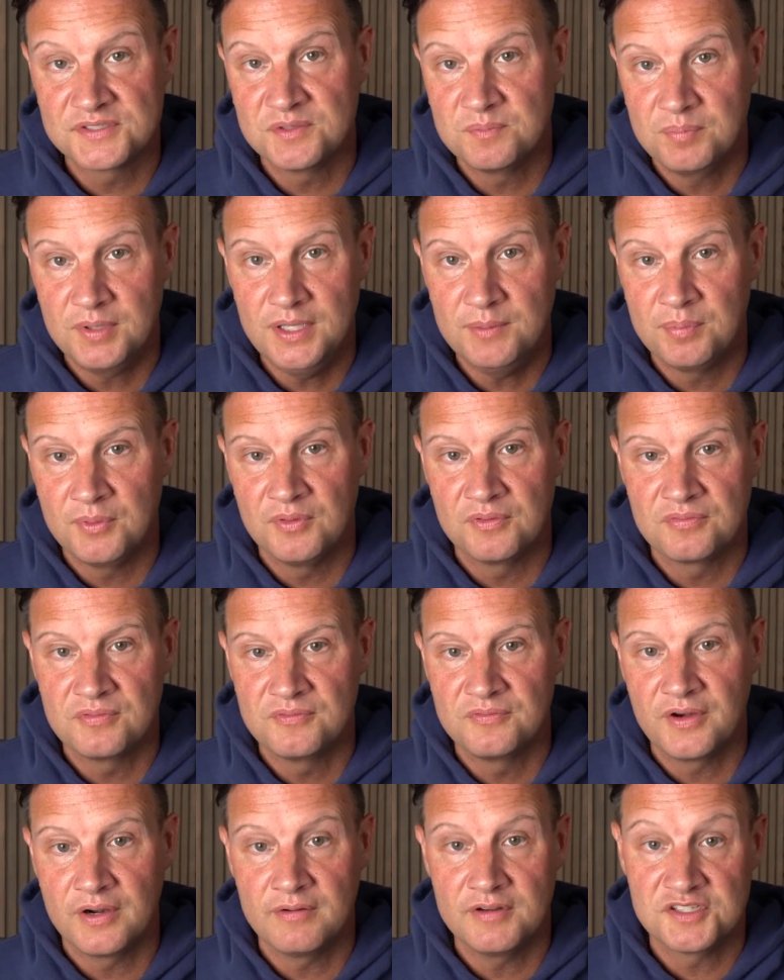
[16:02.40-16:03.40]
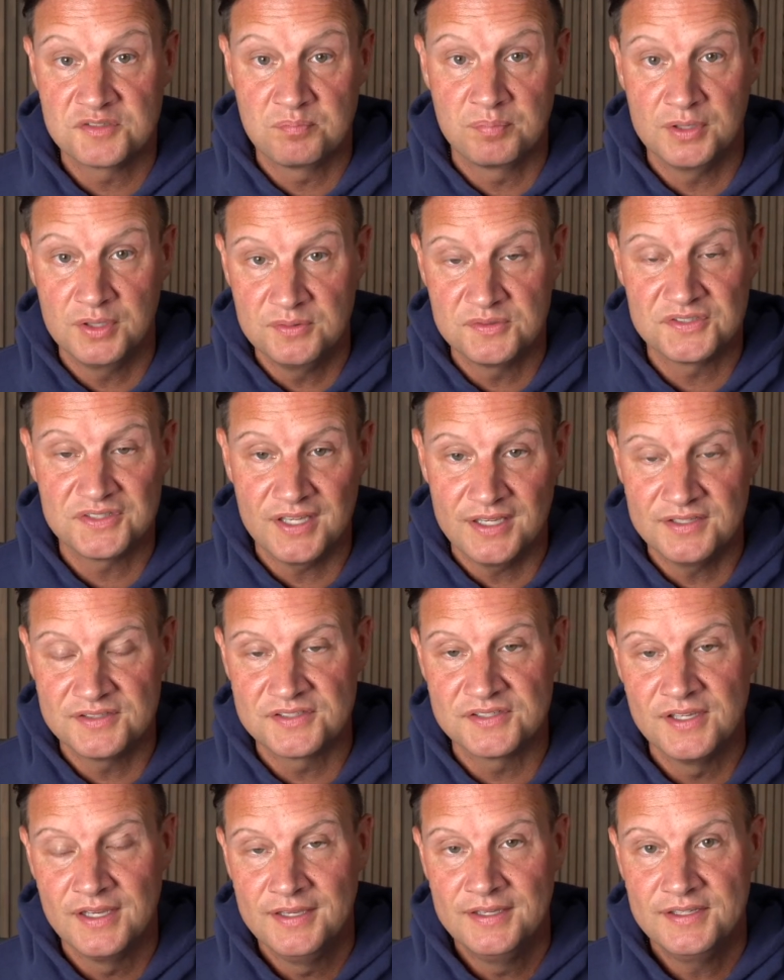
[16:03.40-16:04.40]
people from various blue
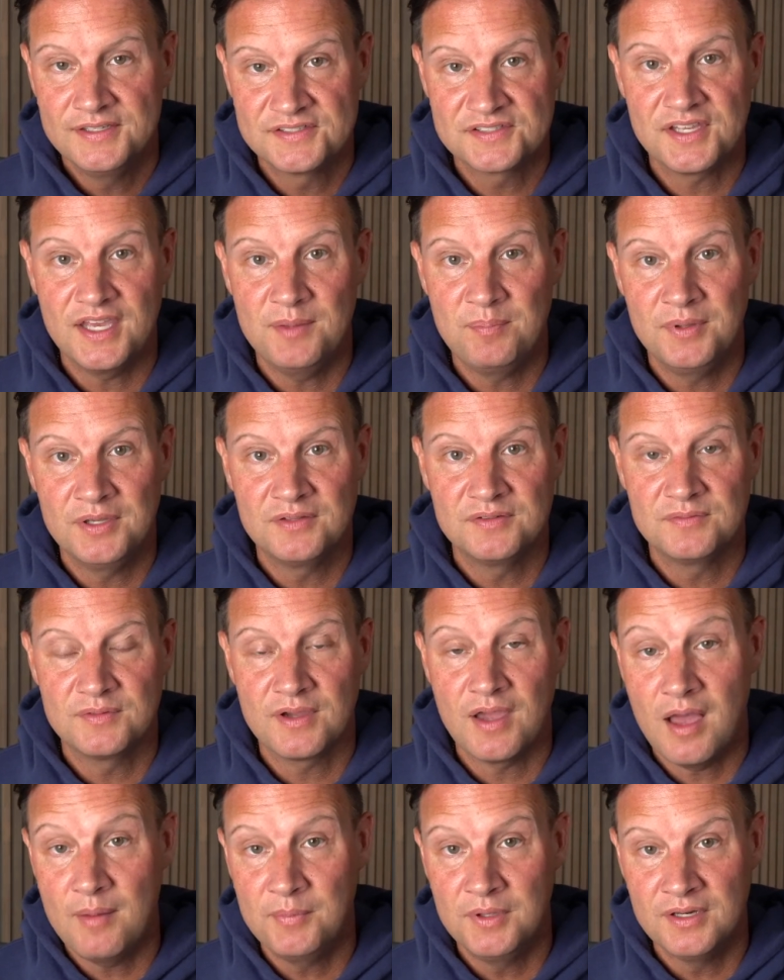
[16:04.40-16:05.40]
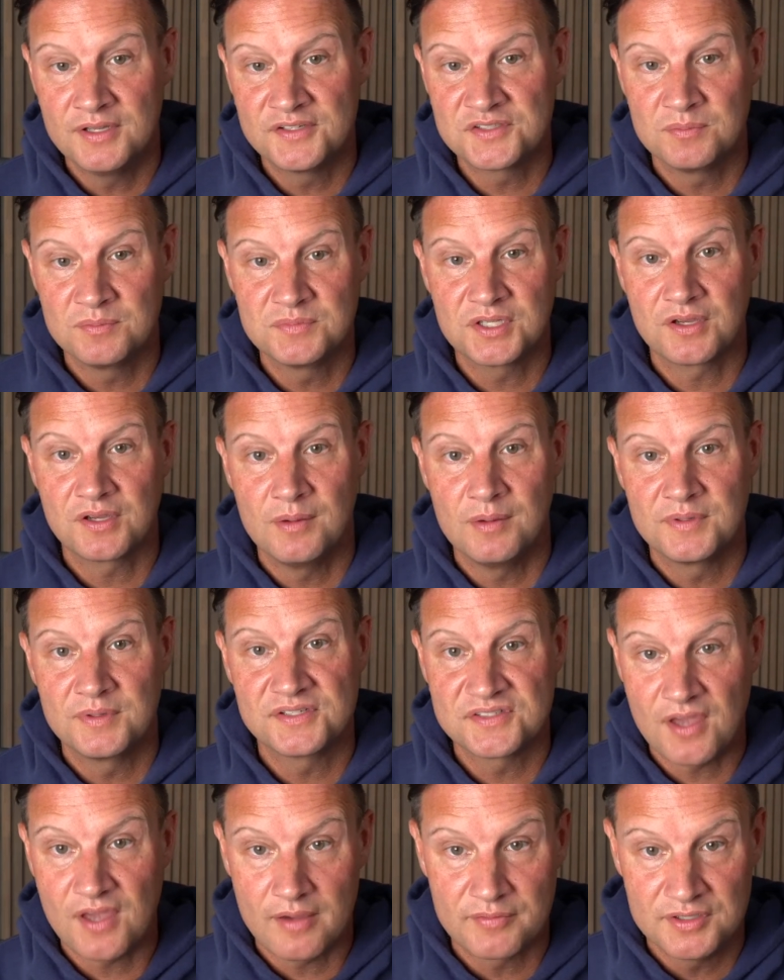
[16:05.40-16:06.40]
states escaping communism to come to
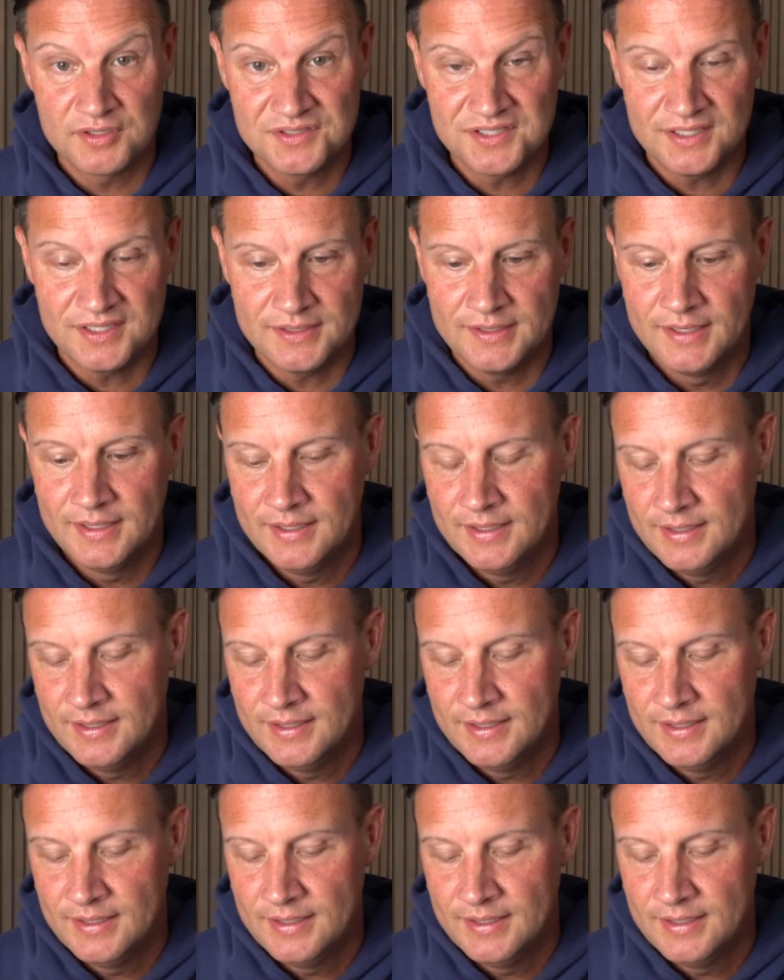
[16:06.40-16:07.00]
sovereignty.